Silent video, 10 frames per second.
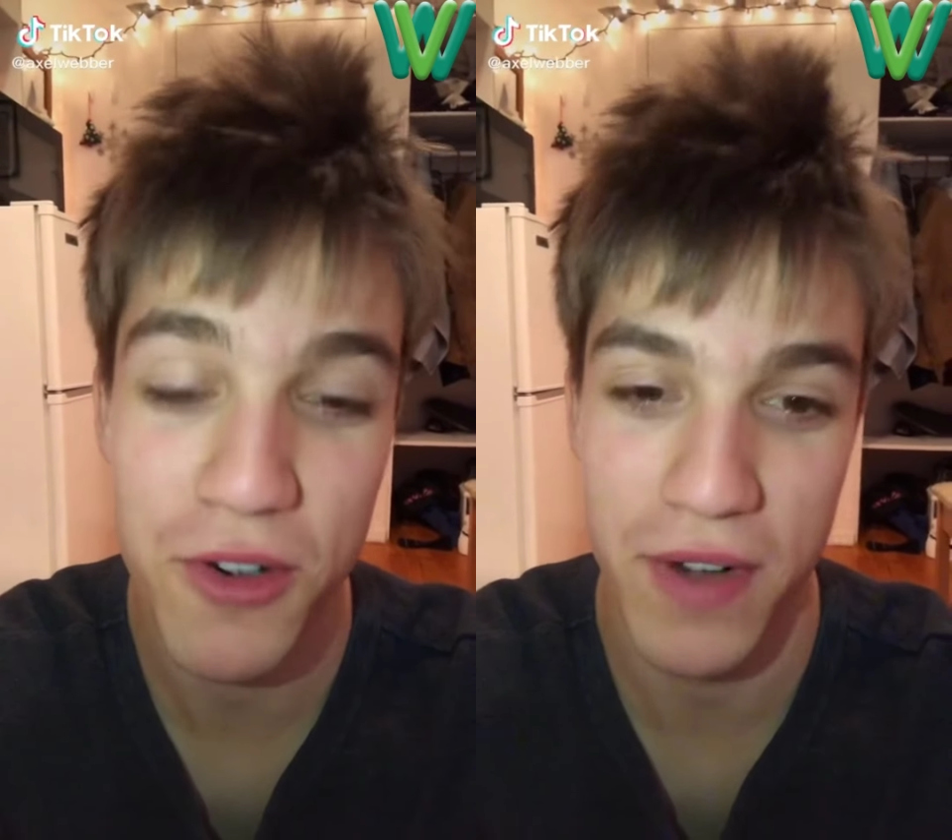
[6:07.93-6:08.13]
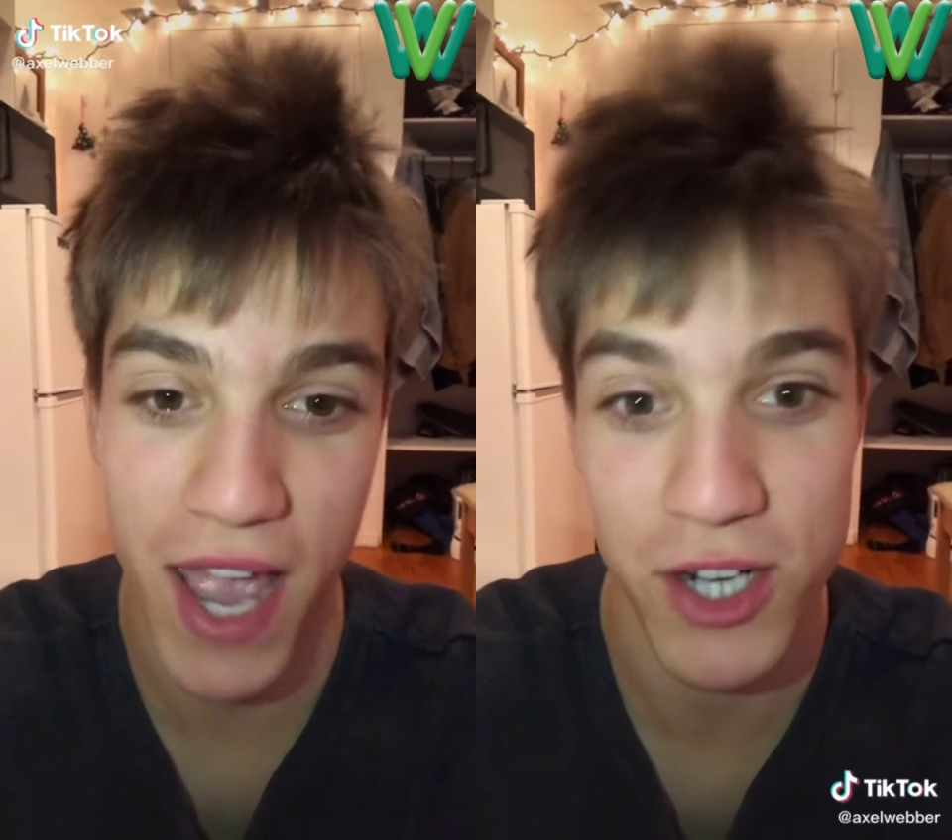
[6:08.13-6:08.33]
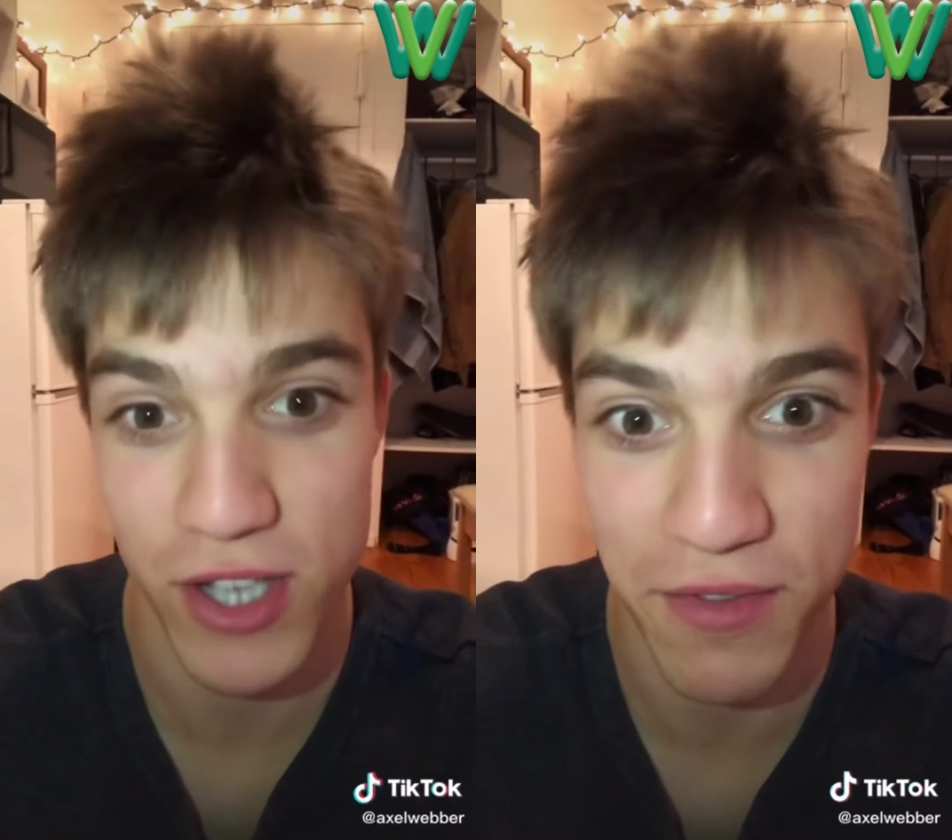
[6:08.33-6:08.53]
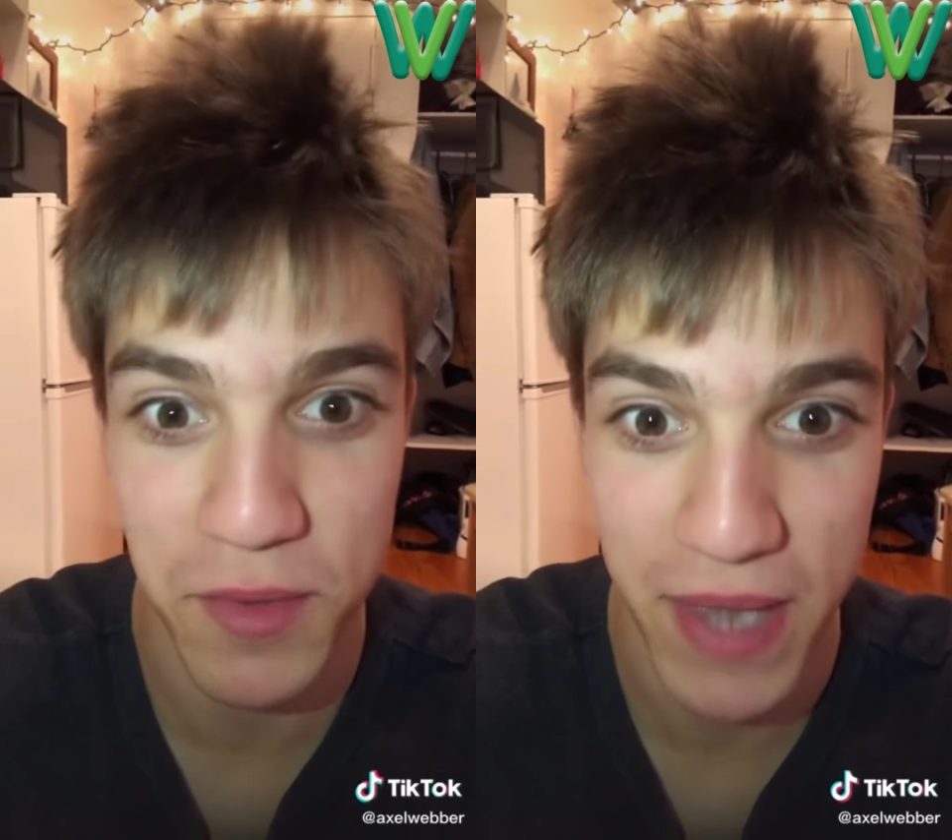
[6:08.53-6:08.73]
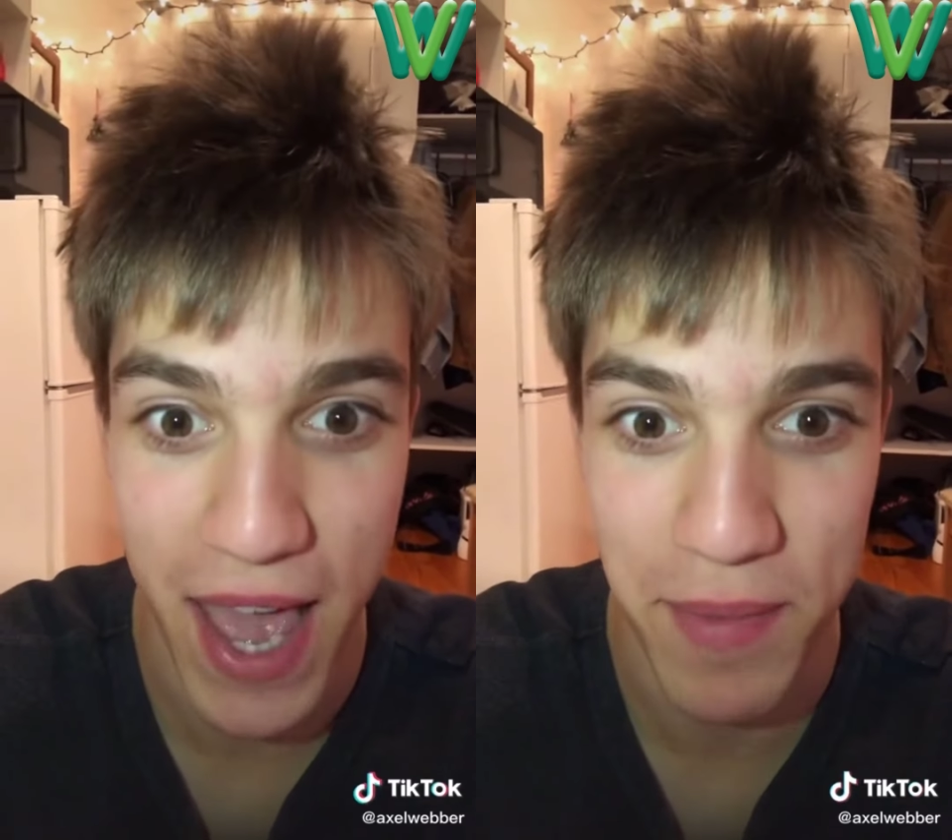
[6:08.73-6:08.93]
You don't actually have
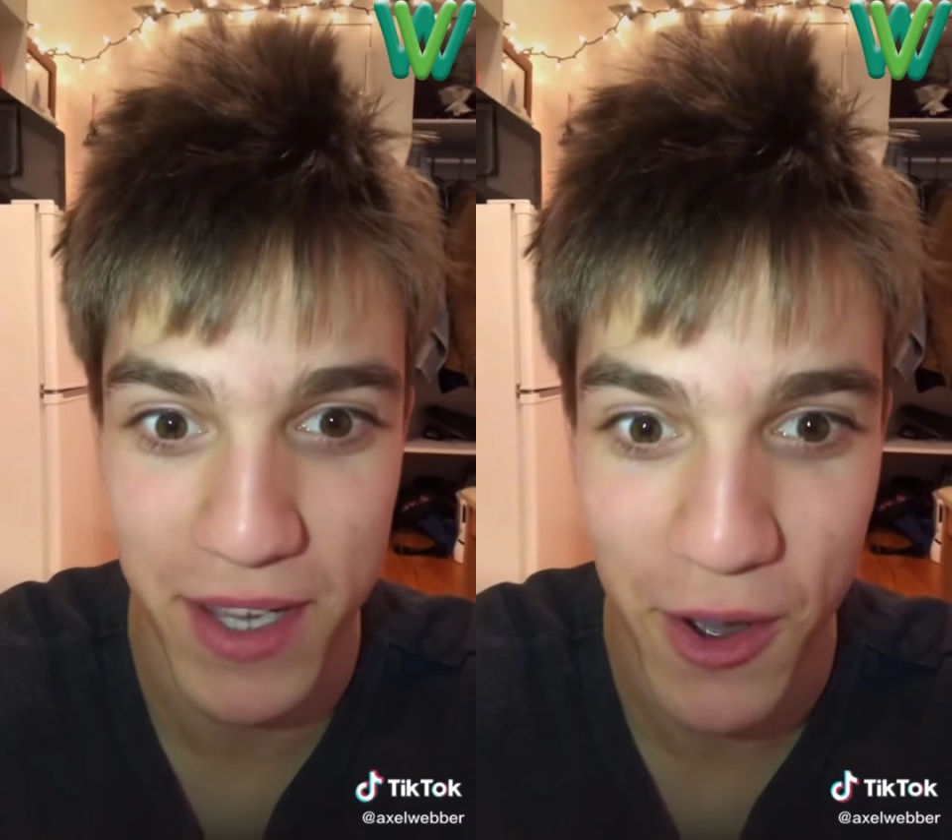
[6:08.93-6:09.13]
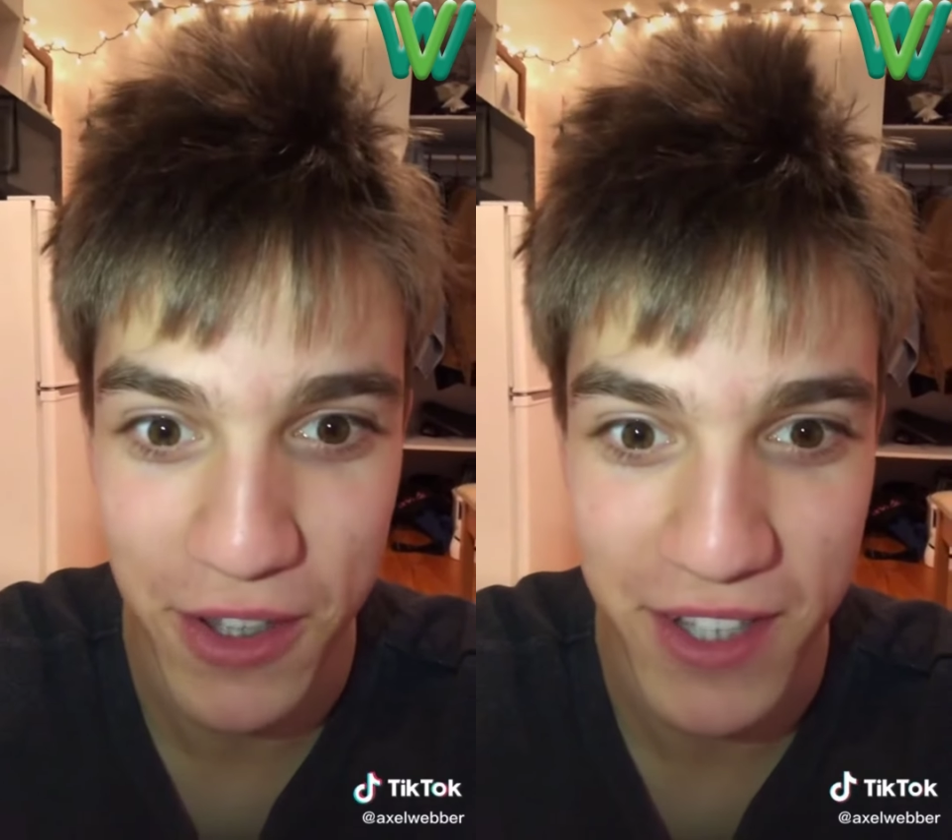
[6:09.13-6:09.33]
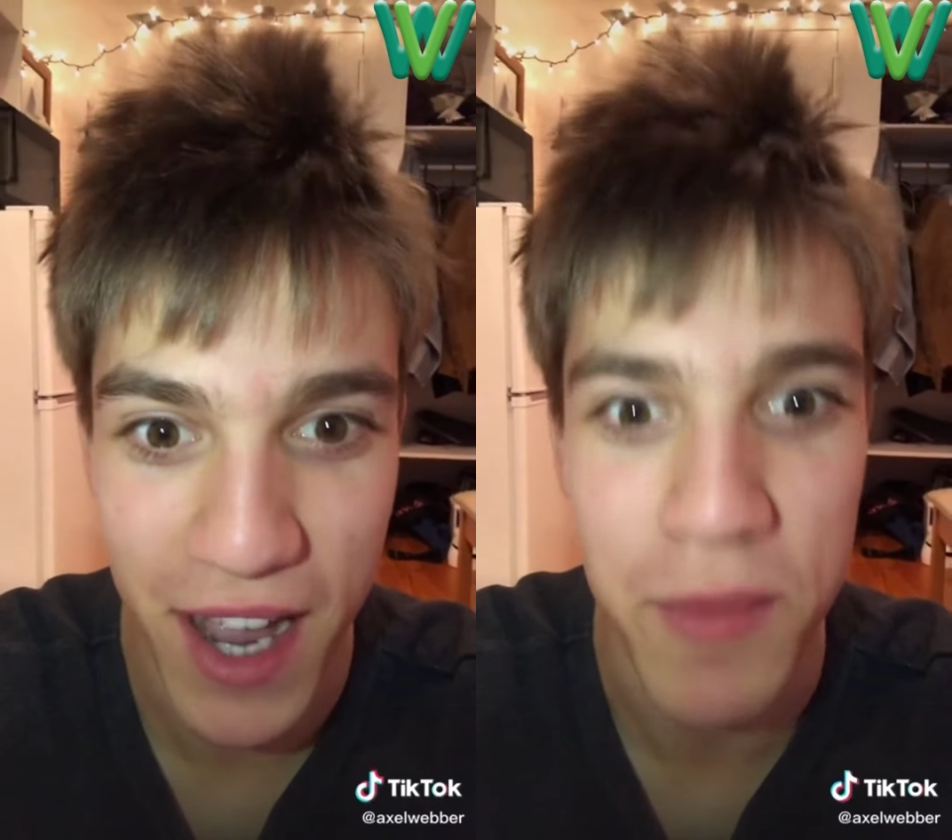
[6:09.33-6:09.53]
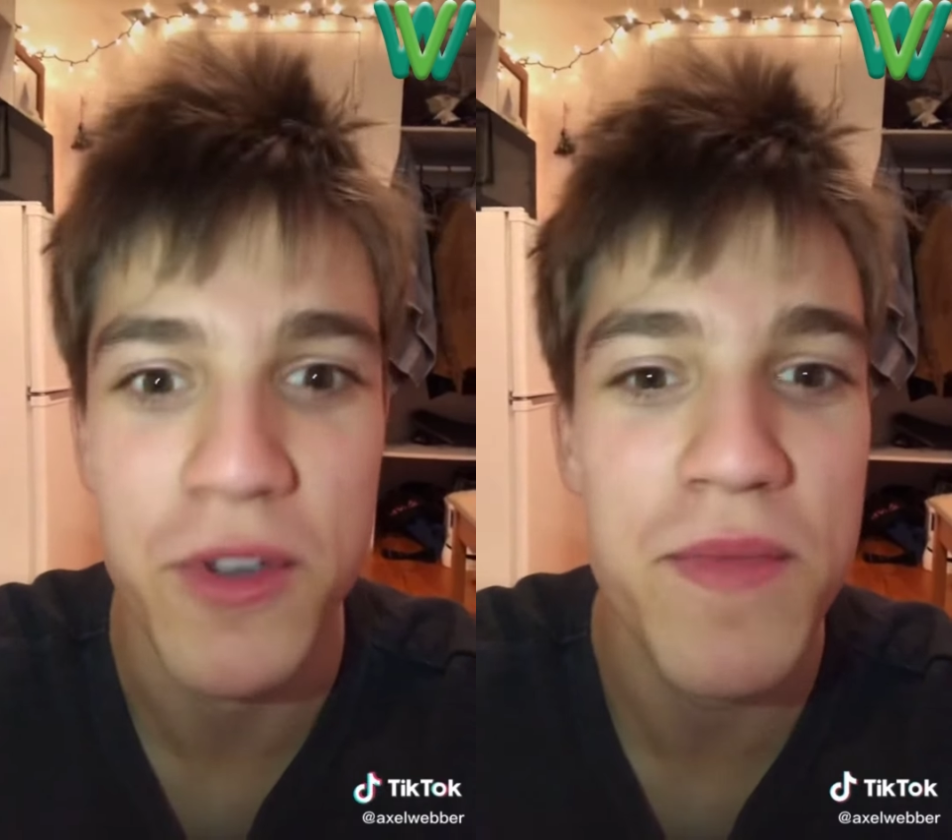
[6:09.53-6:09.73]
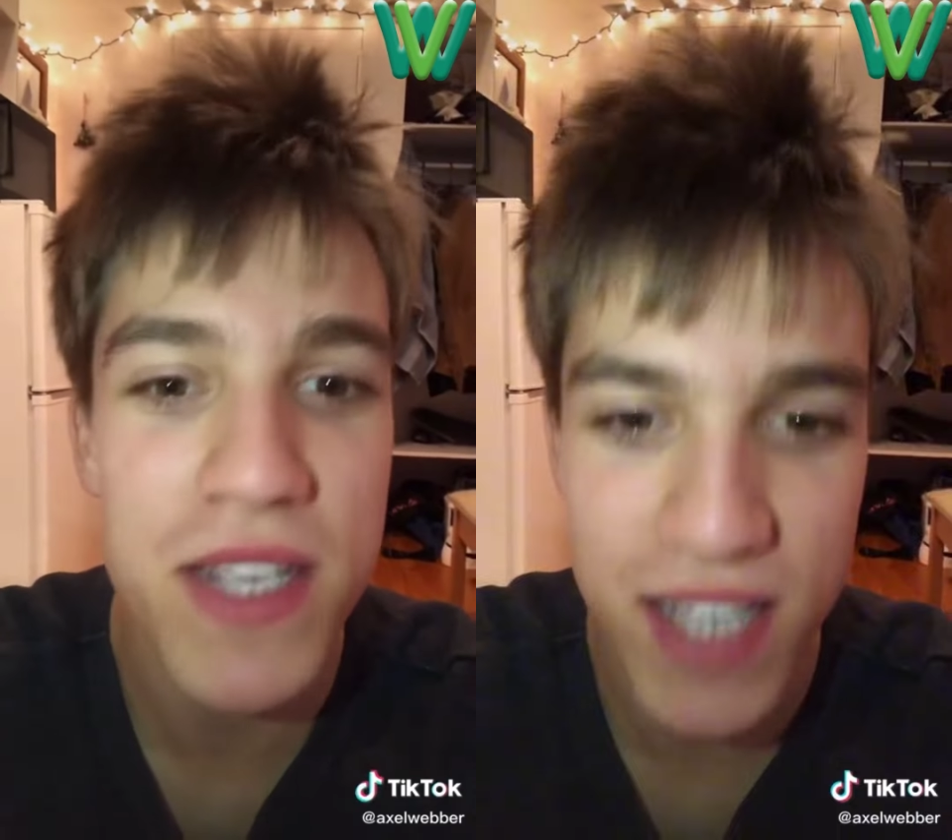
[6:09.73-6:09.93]
to be happy all the time.
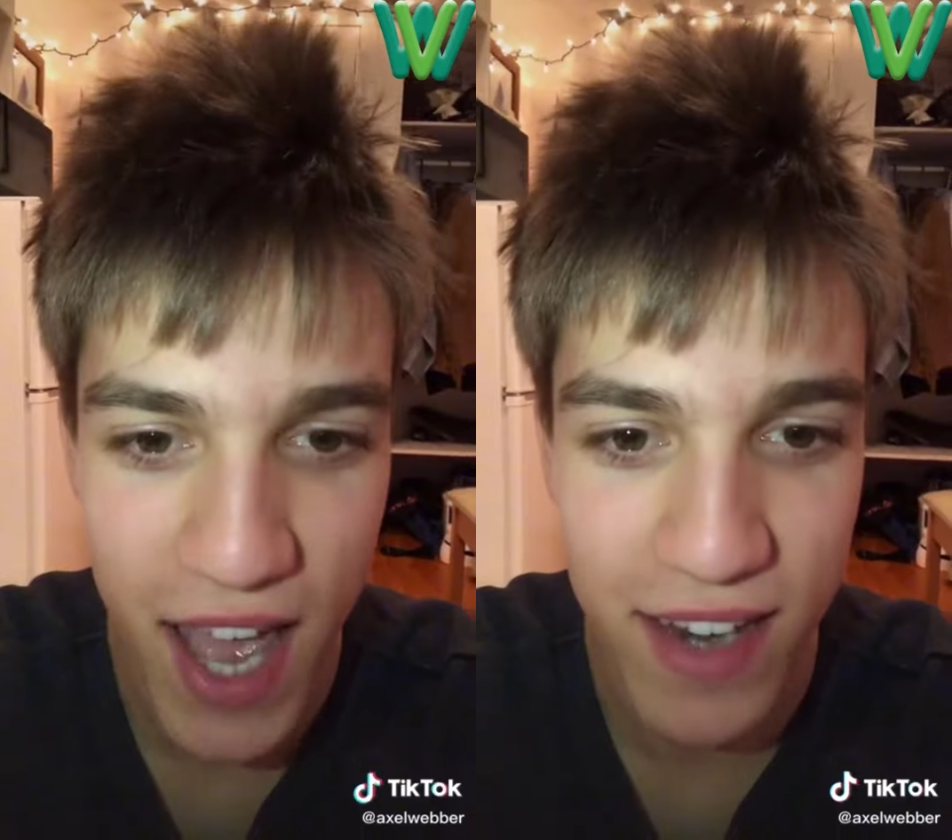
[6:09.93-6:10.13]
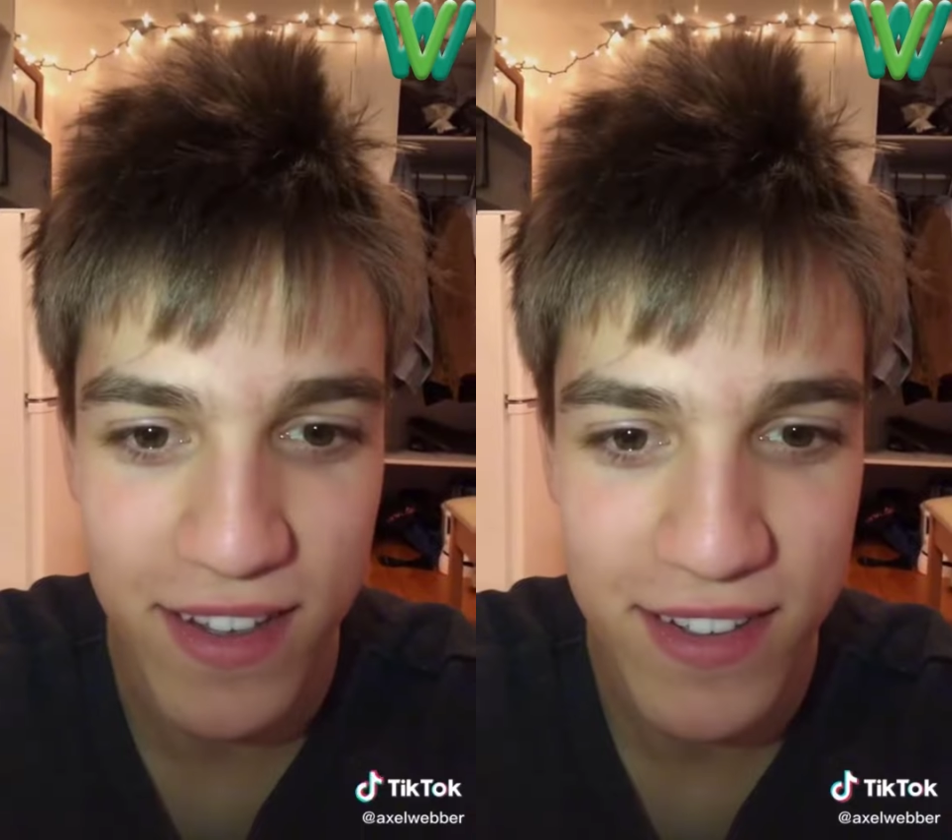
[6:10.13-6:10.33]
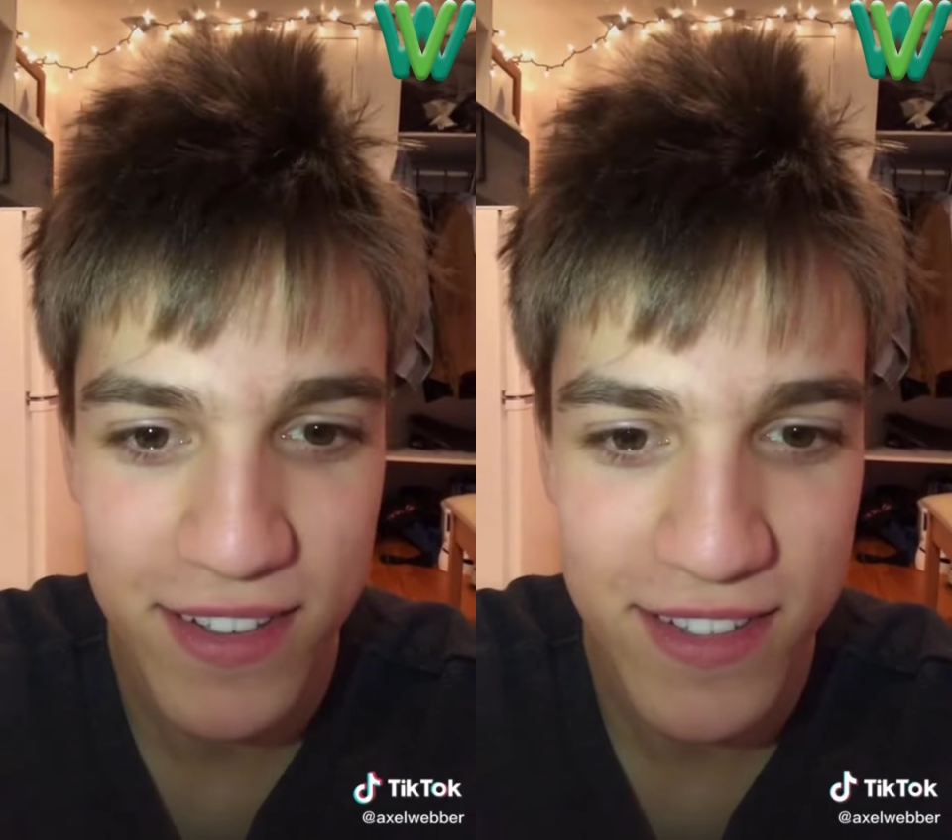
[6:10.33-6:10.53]
You can be sad.